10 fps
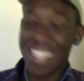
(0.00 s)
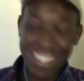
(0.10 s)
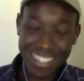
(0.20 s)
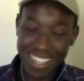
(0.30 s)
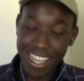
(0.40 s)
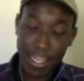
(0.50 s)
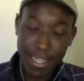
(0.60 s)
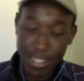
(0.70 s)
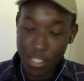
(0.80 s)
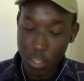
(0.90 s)
let's see,
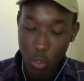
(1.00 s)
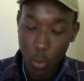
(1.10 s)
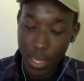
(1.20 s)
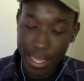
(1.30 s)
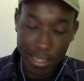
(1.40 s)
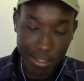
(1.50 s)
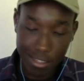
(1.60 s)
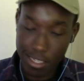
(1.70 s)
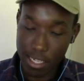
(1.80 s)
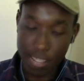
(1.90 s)
she's a queen.
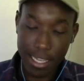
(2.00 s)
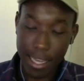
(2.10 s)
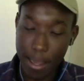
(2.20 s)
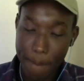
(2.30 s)
She's like